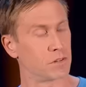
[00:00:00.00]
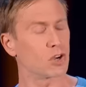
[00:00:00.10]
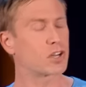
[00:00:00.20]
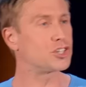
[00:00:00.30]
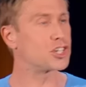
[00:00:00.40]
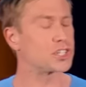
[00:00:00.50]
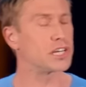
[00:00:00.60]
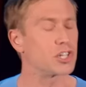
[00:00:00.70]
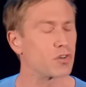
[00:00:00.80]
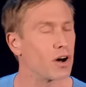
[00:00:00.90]
Look at
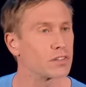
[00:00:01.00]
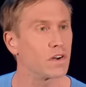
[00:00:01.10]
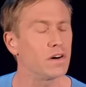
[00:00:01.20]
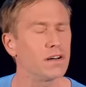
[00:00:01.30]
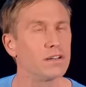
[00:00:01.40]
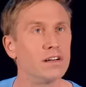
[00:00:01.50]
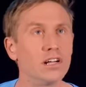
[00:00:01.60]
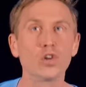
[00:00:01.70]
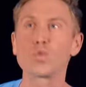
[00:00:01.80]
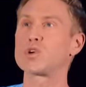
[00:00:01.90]
Jacinda Ardern.
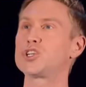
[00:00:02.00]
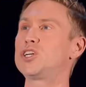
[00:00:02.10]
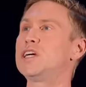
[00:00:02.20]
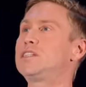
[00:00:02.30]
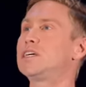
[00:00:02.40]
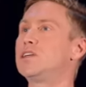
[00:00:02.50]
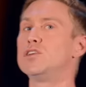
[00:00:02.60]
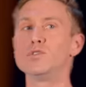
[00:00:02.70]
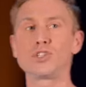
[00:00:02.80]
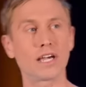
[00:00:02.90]
Look what she did
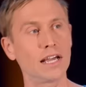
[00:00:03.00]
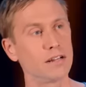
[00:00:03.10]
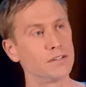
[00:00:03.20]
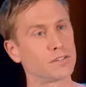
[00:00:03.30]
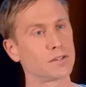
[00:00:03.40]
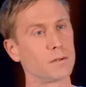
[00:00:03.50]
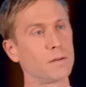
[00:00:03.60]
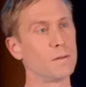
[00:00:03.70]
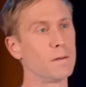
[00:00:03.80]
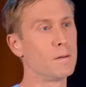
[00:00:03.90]
in New Zealand.
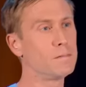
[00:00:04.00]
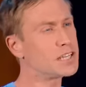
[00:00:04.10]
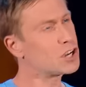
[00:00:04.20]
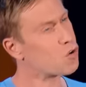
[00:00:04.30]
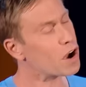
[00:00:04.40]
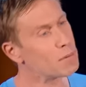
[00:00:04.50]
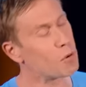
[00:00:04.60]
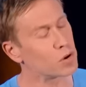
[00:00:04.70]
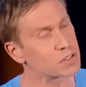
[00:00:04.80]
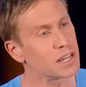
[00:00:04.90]
It's
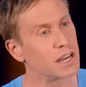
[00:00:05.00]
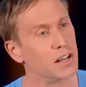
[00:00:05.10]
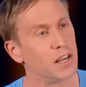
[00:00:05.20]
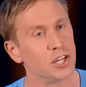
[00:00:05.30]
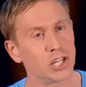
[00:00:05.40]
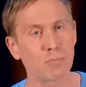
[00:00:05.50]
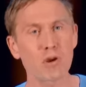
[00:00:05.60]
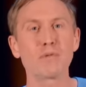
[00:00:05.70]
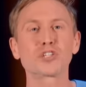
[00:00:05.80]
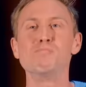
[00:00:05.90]
incredible, wasn't it? She
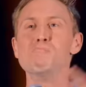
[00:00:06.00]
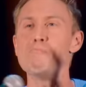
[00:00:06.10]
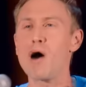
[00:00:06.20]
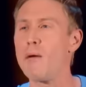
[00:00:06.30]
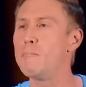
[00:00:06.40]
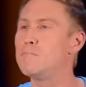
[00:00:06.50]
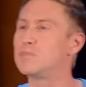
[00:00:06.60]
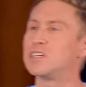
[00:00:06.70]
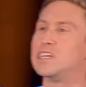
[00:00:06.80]
pretty much mummed